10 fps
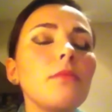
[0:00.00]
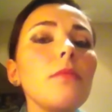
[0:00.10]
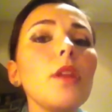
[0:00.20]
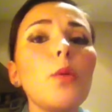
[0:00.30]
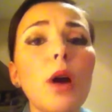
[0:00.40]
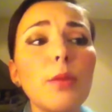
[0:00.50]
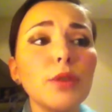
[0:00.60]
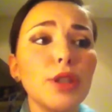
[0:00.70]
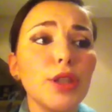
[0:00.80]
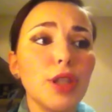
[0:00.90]
What I'm going to
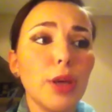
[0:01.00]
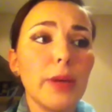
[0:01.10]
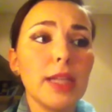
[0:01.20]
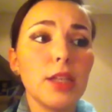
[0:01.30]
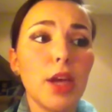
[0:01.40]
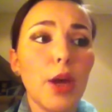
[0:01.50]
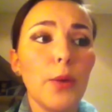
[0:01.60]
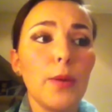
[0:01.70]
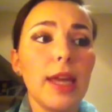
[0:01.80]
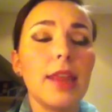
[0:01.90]
do is go
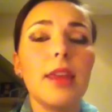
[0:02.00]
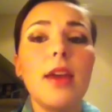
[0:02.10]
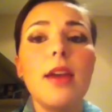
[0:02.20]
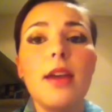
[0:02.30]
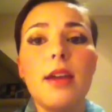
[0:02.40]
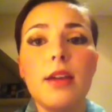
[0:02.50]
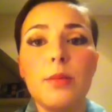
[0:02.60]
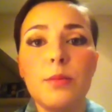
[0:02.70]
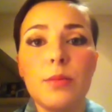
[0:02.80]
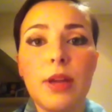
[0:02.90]
with
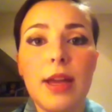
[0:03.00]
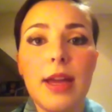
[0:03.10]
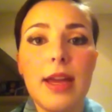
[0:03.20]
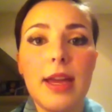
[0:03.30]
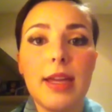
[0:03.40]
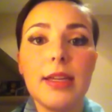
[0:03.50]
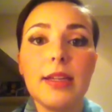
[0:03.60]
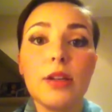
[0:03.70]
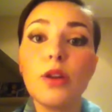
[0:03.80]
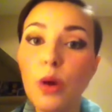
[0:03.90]
a
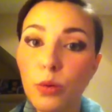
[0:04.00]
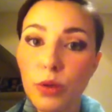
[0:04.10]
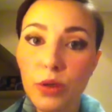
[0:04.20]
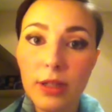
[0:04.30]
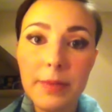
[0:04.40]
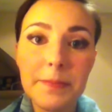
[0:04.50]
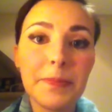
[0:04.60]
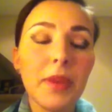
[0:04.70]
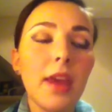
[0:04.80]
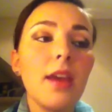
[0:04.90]
gold colour.
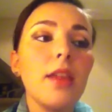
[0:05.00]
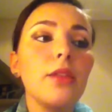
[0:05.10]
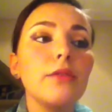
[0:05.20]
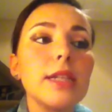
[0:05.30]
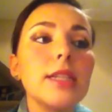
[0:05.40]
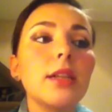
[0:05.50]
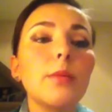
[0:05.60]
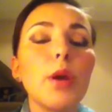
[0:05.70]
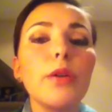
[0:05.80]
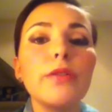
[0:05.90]
The reason I'm going
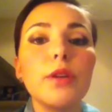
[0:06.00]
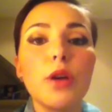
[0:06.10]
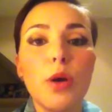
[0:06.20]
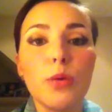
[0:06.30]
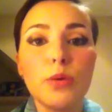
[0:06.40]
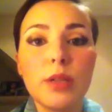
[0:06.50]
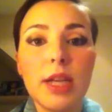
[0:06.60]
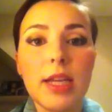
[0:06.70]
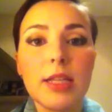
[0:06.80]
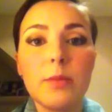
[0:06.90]
for gold is
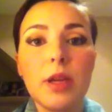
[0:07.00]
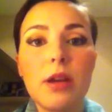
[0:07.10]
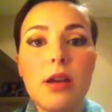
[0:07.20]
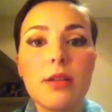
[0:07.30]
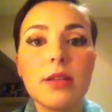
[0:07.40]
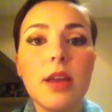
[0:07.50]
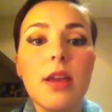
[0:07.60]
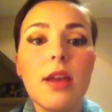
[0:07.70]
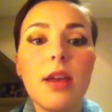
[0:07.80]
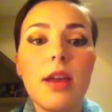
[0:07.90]
because
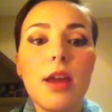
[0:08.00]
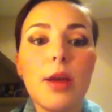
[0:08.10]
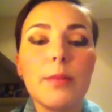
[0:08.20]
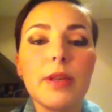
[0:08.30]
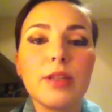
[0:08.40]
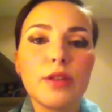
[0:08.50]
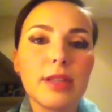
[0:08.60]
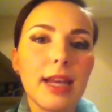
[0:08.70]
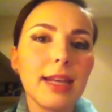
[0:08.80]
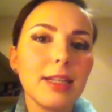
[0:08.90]
it's just that
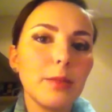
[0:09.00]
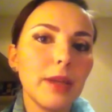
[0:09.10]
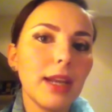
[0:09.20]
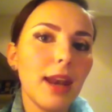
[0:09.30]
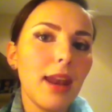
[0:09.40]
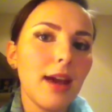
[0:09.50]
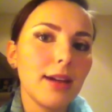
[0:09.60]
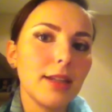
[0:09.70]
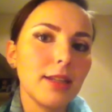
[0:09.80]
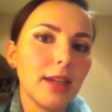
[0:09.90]
little bit
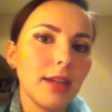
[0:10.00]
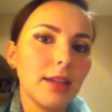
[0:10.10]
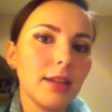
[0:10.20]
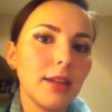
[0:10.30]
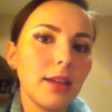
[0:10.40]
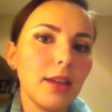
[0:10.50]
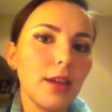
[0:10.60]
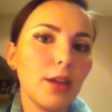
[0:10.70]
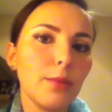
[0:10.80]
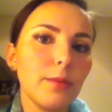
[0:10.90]
lighter
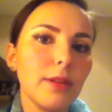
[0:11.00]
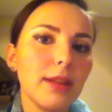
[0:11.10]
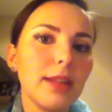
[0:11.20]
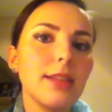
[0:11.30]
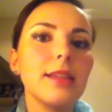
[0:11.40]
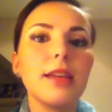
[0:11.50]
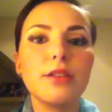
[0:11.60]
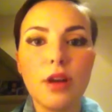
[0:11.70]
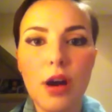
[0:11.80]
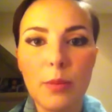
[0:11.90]
than say a
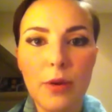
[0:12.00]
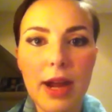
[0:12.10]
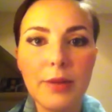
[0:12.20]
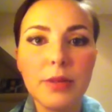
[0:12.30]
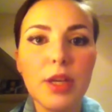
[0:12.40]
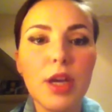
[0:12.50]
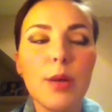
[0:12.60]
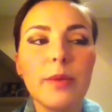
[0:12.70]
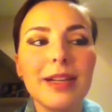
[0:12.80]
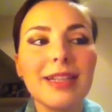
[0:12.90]
dark brown, but a
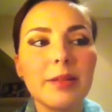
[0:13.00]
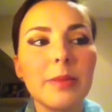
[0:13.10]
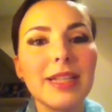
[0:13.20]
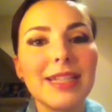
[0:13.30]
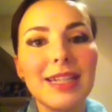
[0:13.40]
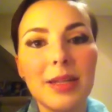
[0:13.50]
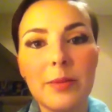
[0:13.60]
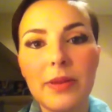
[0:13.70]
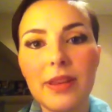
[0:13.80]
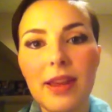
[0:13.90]
little bit deeper
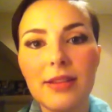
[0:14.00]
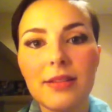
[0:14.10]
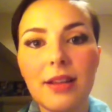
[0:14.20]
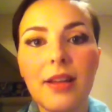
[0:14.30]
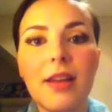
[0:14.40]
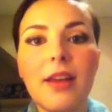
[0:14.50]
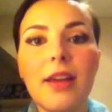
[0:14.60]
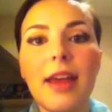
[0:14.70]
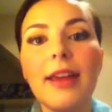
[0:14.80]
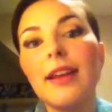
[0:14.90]
than a
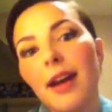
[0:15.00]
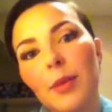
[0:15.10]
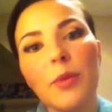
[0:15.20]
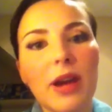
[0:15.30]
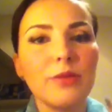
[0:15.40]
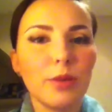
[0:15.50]
light brown, so it